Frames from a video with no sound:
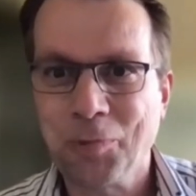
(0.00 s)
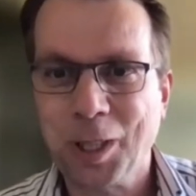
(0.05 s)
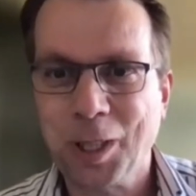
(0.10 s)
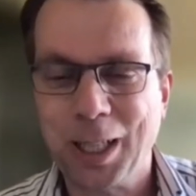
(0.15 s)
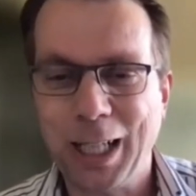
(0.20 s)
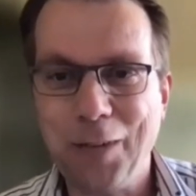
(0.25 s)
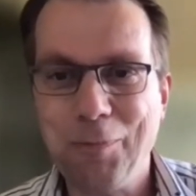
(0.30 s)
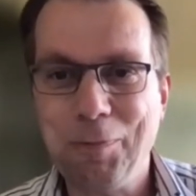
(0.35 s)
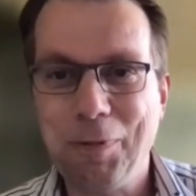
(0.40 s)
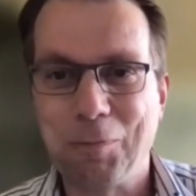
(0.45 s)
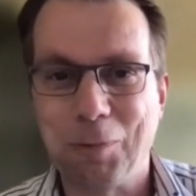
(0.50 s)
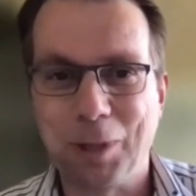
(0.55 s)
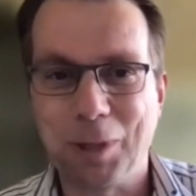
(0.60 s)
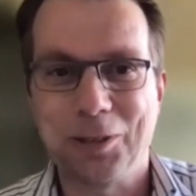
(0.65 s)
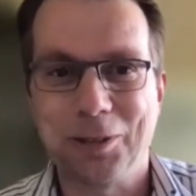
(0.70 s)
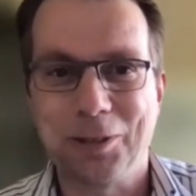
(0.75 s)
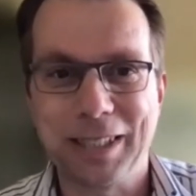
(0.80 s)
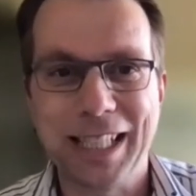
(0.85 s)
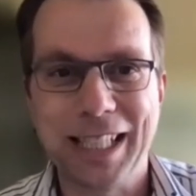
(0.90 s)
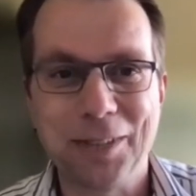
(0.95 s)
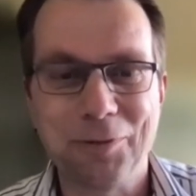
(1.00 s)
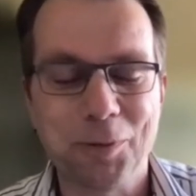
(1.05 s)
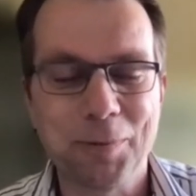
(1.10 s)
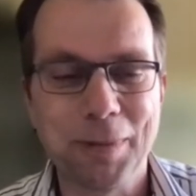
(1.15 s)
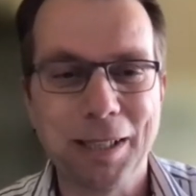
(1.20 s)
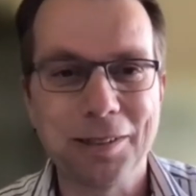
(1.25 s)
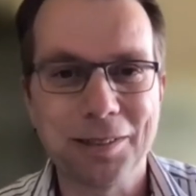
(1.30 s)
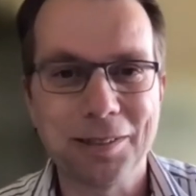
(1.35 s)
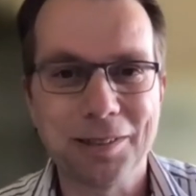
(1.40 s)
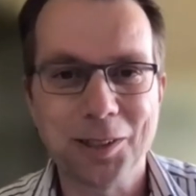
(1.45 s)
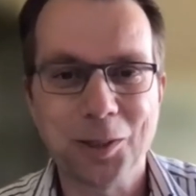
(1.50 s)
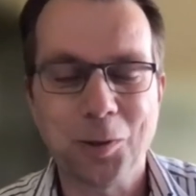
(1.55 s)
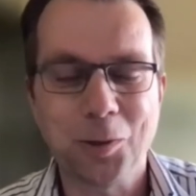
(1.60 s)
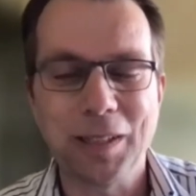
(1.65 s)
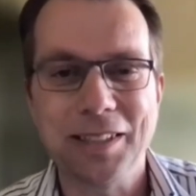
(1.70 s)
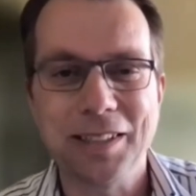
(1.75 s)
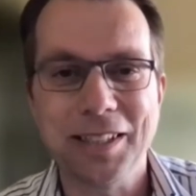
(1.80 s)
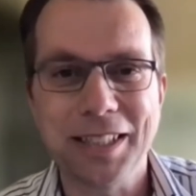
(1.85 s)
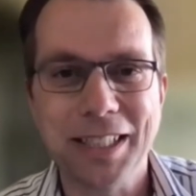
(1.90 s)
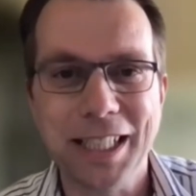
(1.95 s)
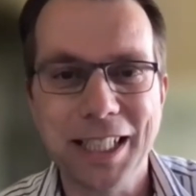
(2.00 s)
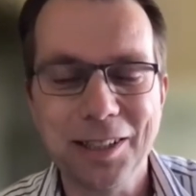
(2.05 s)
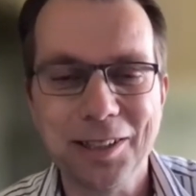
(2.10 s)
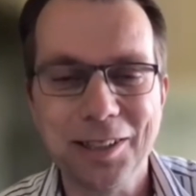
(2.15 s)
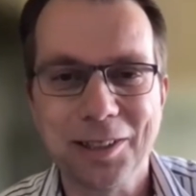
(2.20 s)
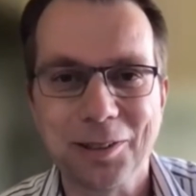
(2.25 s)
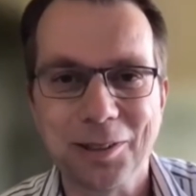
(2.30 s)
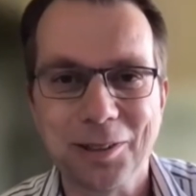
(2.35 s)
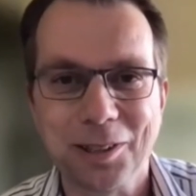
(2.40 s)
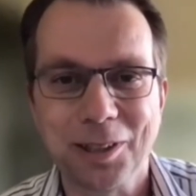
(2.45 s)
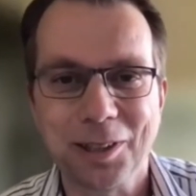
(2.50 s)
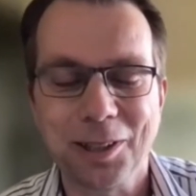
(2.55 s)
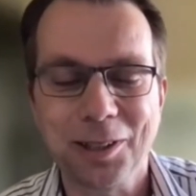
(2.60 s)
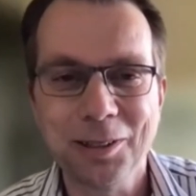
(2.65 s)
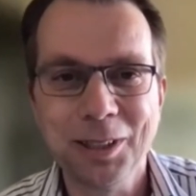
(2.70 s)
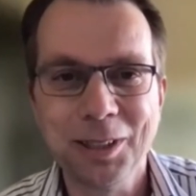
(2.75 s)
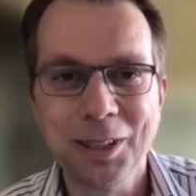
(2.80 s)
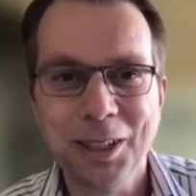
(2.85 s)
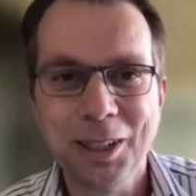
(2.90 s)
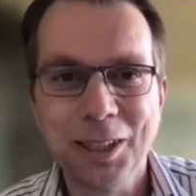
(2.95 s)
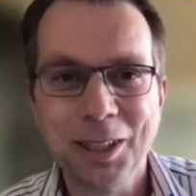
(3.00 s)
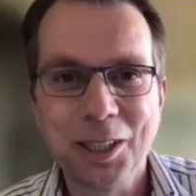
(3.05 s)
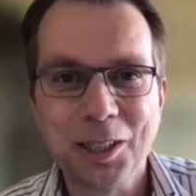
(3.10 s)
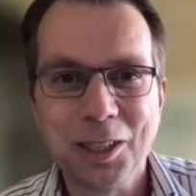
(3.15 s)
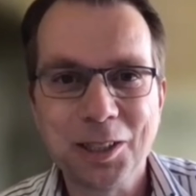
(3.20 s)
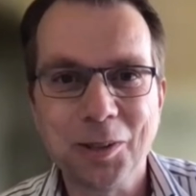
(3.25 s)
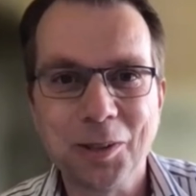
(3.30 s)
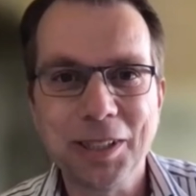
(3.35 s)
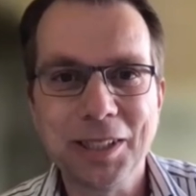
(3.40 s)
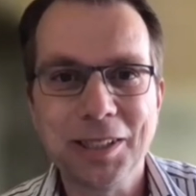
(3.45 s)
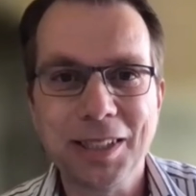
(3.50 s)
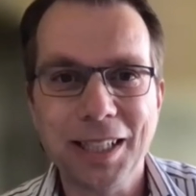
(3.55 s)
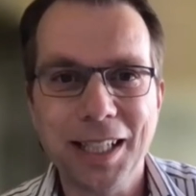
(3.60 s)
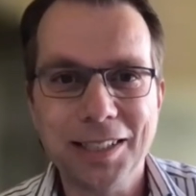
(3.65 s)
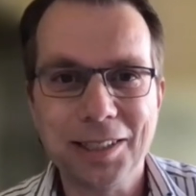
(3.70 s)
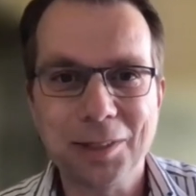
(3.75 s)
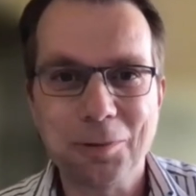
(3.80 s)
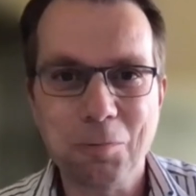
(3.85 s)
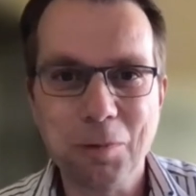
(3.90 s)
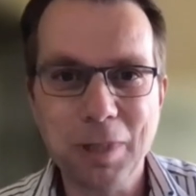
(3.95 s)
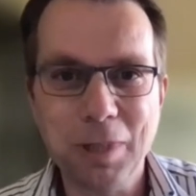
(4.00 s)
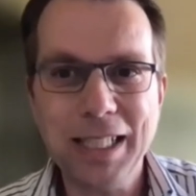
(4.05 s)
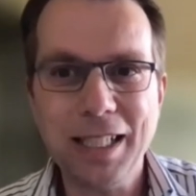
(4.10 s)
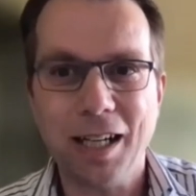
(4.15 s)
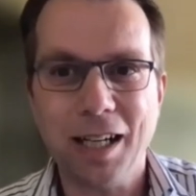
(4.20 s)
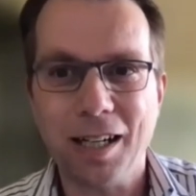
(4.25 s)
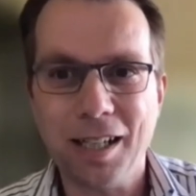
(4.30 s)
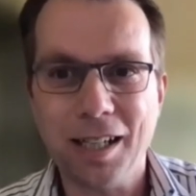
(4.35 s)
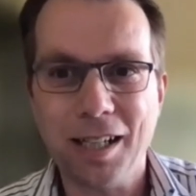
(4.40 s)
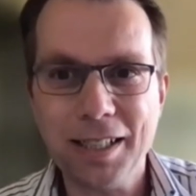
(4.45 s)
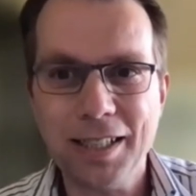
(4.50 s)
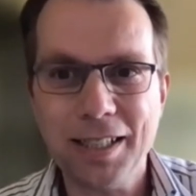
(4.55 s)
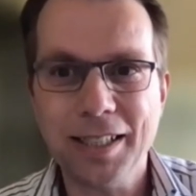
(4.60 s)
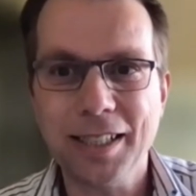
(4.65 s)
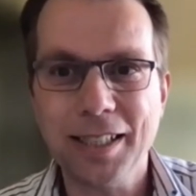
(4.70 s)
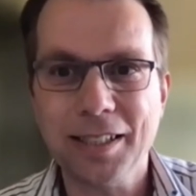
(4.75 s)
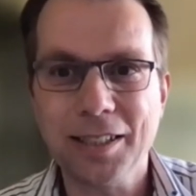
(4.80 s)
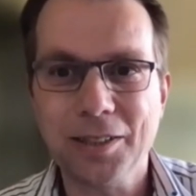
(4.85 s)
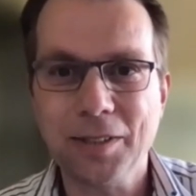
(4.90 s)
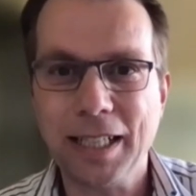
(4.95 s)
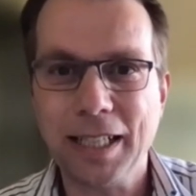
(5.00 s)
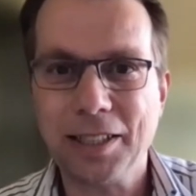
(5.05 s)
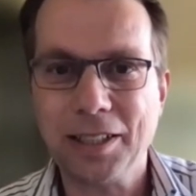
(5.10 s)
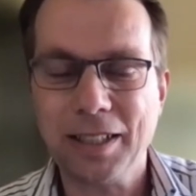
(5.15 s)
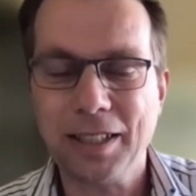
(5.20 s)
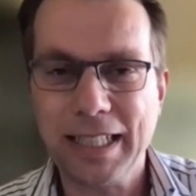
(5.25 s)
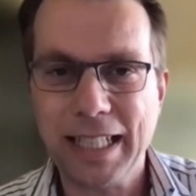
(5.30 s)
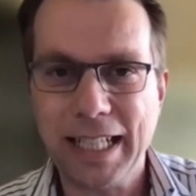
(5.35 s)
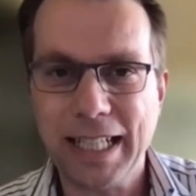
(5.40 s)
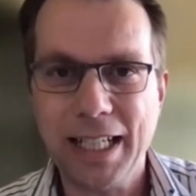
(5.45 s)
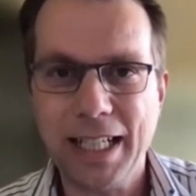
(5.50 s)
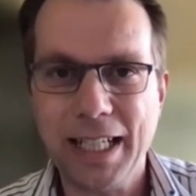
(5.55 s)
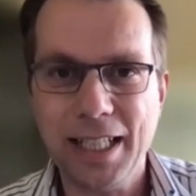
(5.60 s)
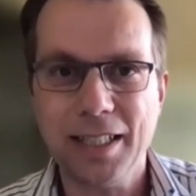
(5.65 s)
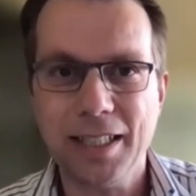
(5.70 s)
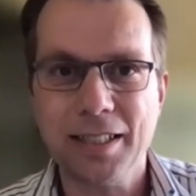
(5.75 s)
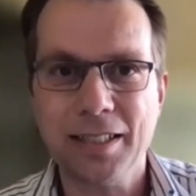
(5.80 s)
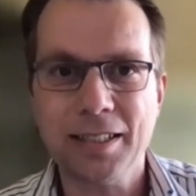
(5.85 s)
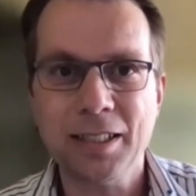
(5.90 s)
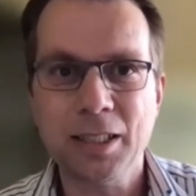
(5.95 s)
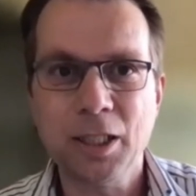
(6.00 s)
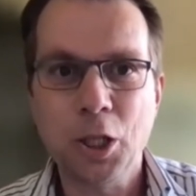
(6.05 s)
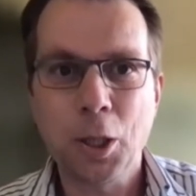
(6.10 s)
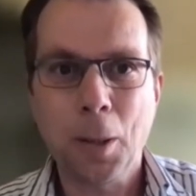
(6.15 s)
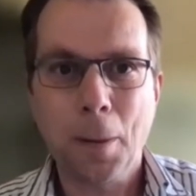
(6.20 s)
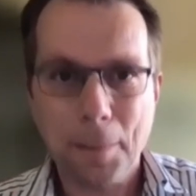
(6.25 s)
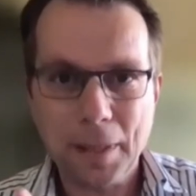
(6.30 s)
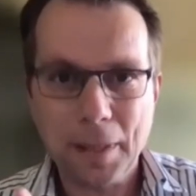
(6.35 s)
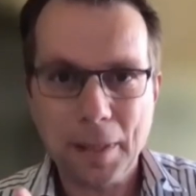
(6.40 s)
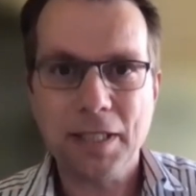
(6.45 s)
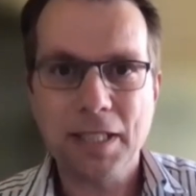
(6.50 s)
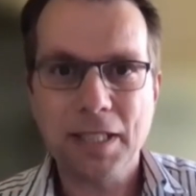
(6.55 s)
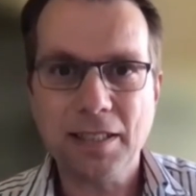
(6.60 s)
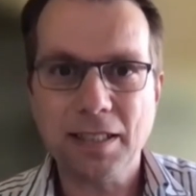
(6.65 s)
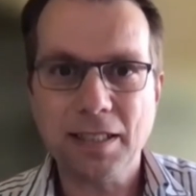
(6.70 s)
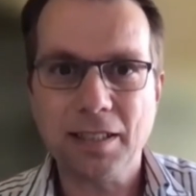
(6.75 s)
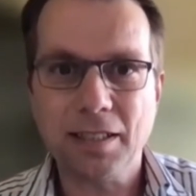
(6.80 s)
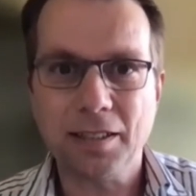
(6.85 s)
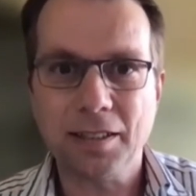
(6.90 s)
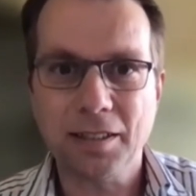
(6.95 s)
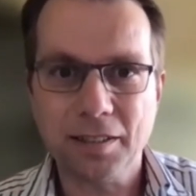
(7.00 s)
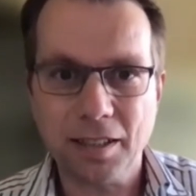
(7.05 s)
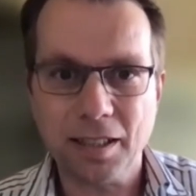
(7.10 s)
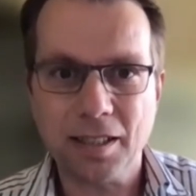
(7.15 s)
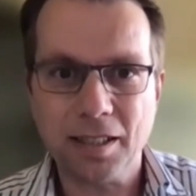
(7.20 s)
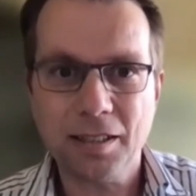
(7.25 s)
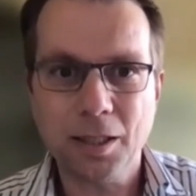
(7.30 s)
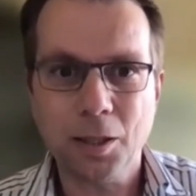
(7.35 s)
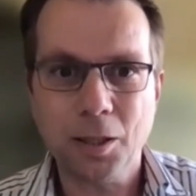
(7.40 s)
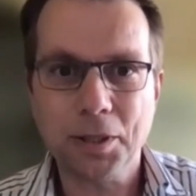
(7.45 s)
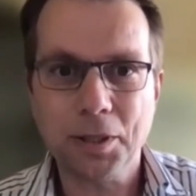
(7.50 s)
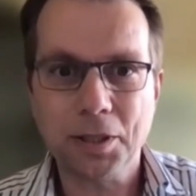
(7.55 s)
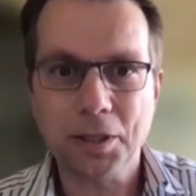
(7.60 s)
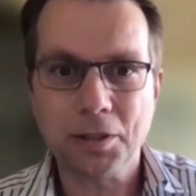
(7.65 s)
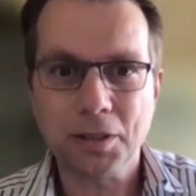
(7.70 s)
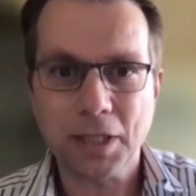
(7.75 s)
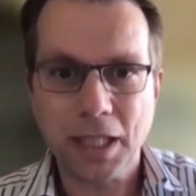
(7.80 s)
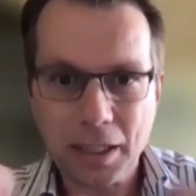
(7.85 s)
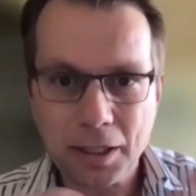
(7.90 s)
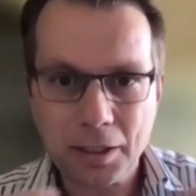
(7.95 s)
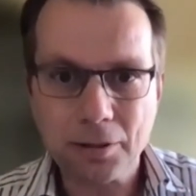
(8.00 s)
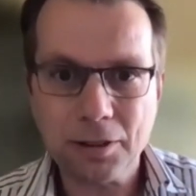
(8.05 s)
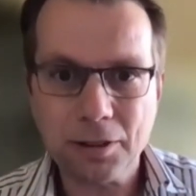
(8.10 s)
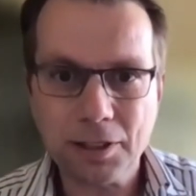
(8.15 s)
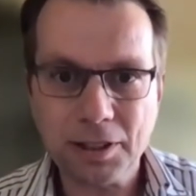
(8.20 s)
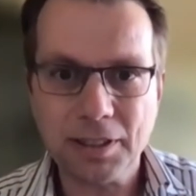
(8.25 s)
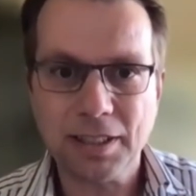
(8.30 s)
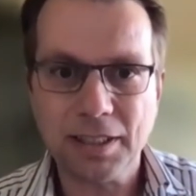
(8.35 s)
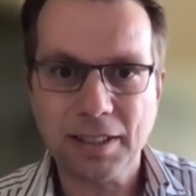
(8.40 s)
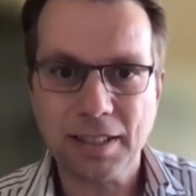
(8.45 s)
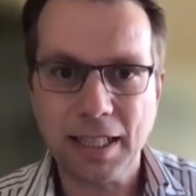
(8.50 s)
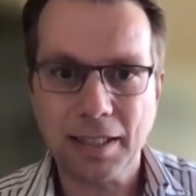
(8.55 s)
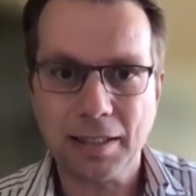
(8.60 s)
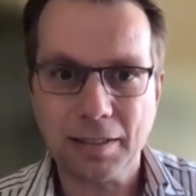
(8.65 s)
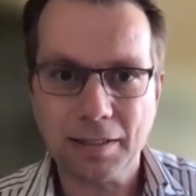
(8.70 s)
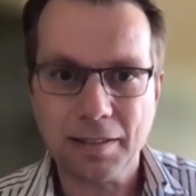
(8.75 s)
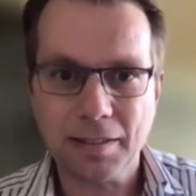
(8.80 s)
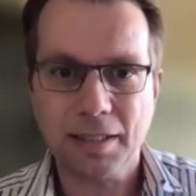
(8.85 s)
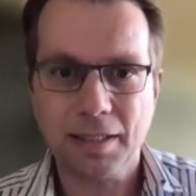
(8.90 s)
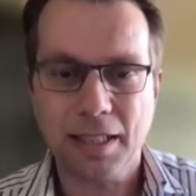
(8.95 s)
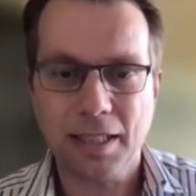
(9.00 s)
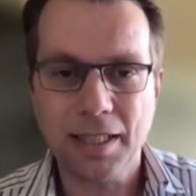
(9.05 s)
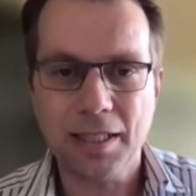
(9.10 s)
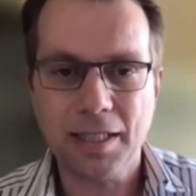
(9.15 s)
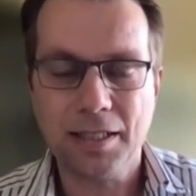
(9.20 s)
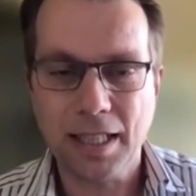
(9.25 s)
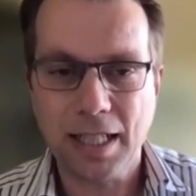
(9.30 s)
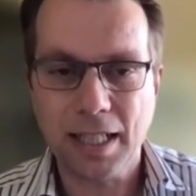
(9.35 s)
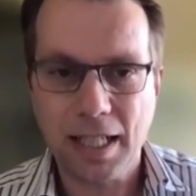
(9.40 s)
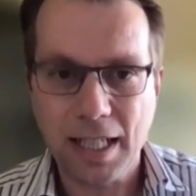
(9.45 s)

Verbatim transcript: And I've been wondering that for about twenty years or so. So it's, it's really heartening to actually hear that these discussions are going on across the sectors in Chile